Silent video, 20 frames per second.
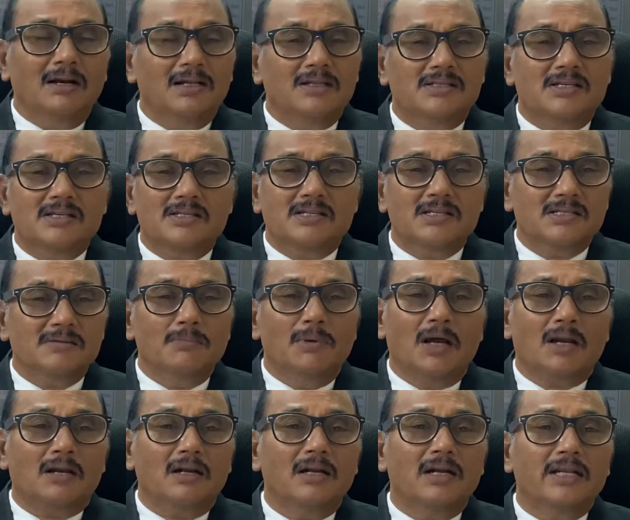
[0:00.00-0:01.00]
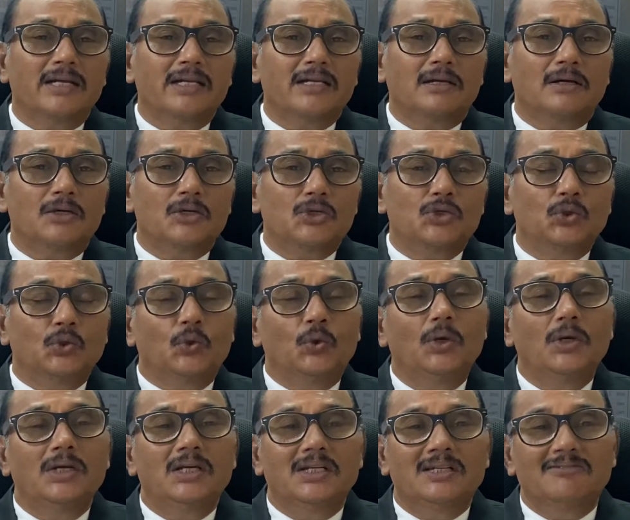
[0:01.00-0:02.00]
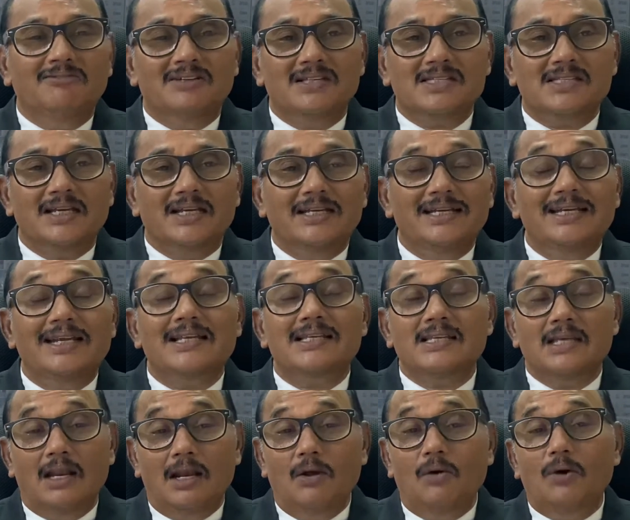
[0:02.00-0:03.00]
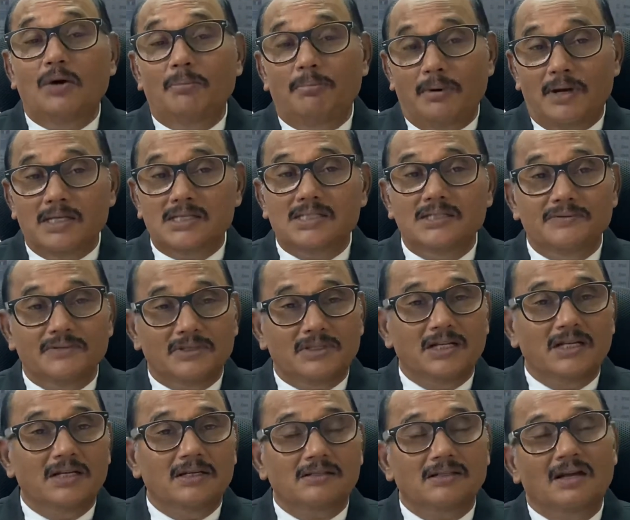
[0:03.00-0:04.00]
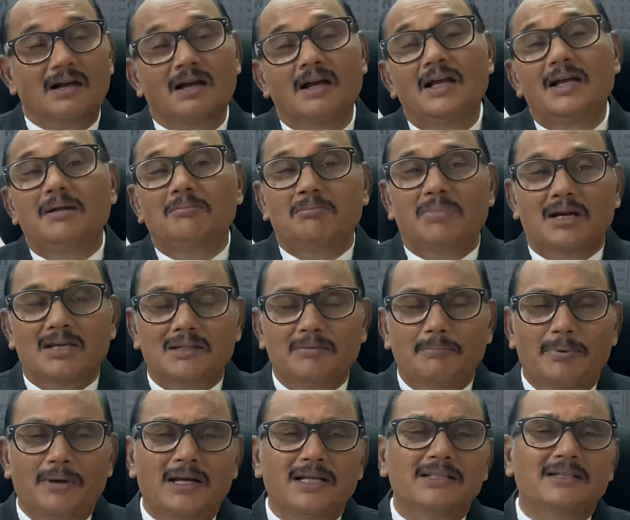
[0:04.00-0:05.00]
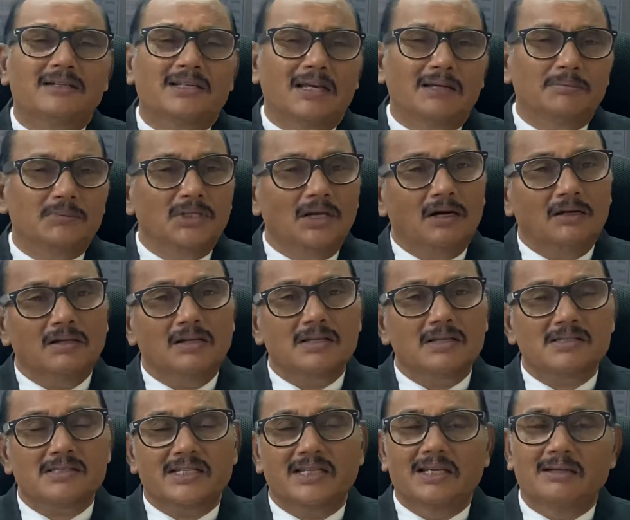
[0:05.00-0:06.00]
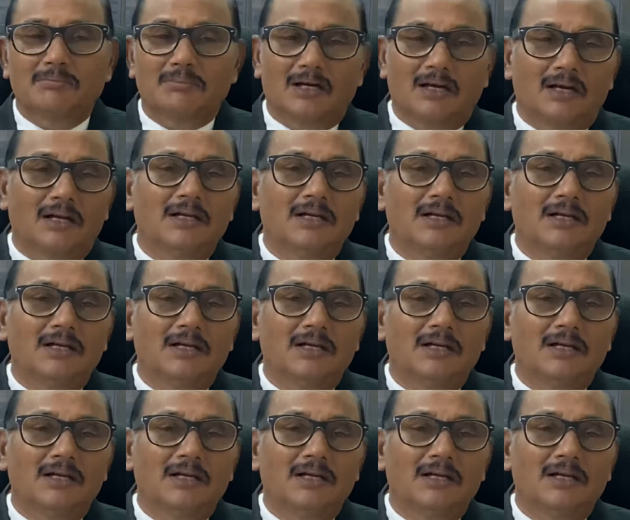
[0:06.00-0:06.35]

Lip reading: Justice Markandeya Kadju, he has allowed passive euthanasia, but by the time the orders came,